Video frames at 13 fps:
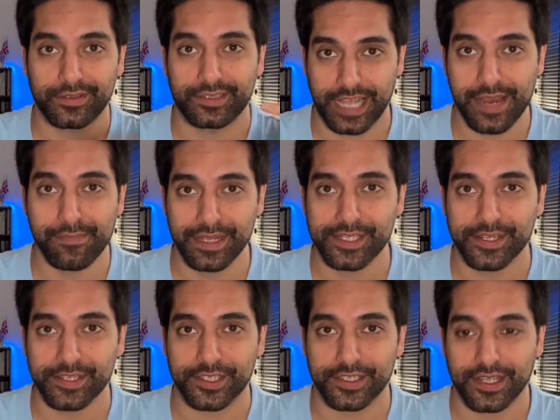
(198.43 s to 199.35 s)
same
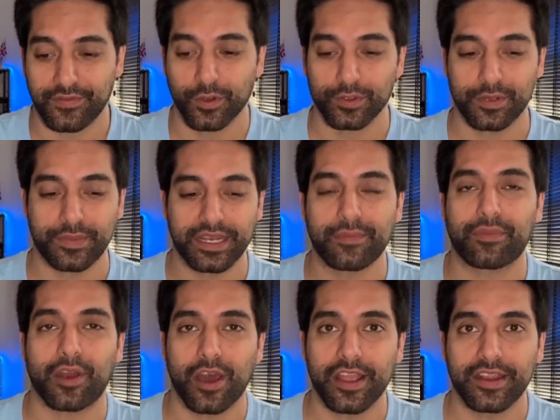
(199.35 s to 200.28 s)
businesses have also been
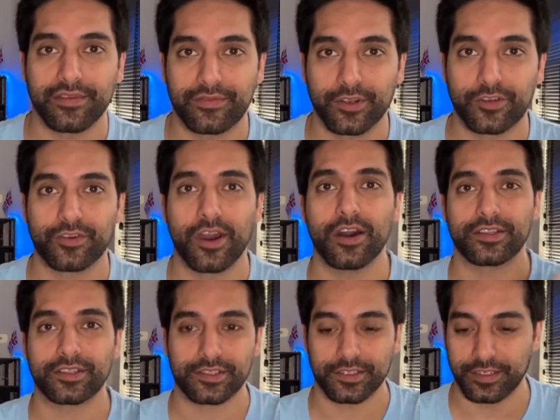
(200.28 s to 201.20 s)
applying for
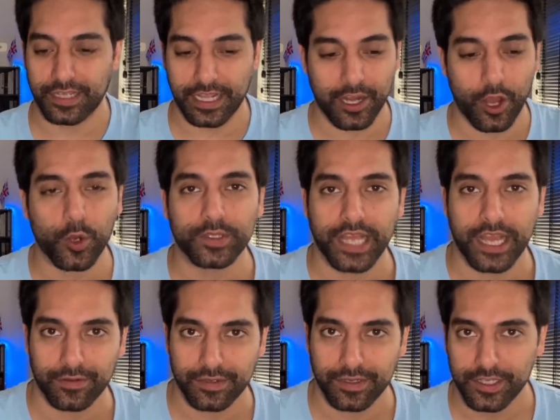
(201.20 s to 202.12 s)
grants and their
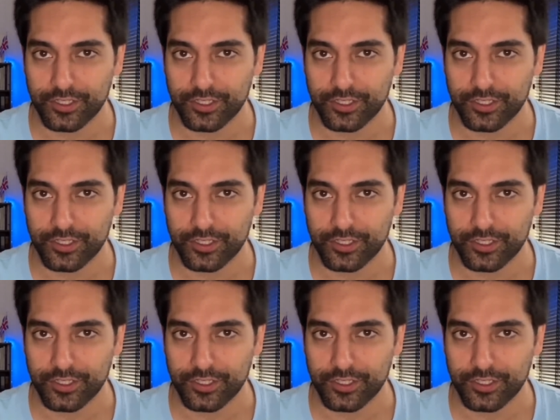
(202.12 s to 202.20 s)
lockdown